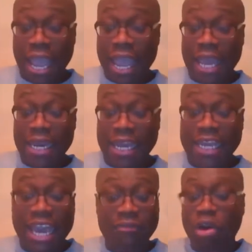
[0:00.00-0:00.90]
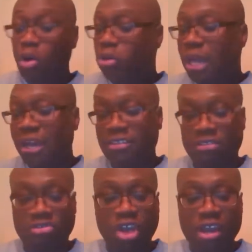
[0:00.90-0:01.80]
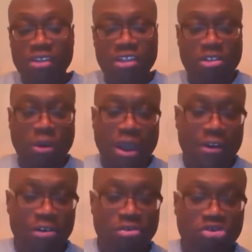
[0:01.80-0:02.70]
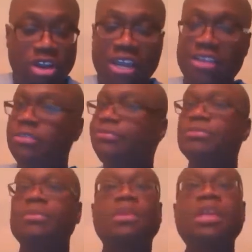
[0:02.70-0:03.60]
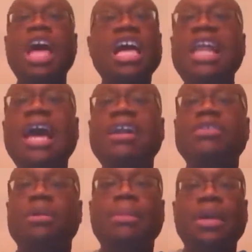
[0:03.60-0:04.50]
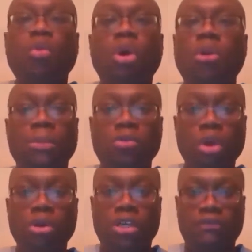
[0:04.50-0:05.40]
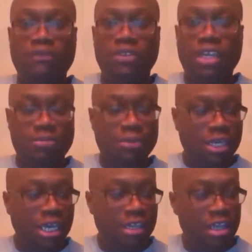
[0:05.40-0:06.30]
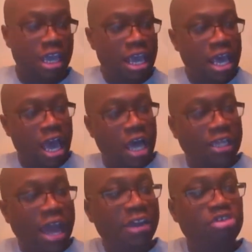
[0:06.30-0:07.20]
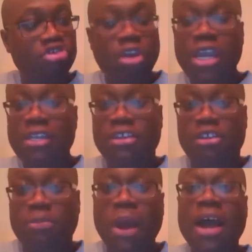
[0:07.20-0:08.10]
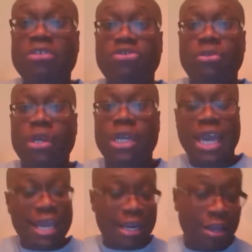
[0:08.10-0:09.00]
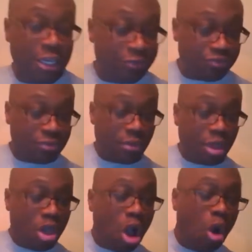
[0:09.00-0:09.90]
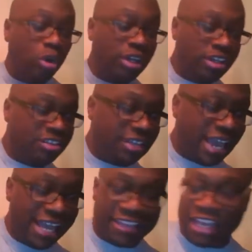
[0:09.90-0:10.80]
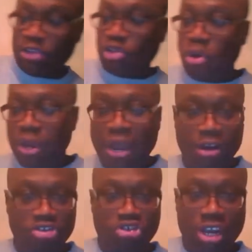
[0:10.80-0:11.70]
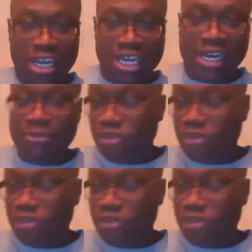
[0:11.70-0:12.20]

and it gave a whole lot of strategies on how to do trades. A lot of them won't be working for this because a lot of trades is posturing and holding a stance and throwing out a trade and then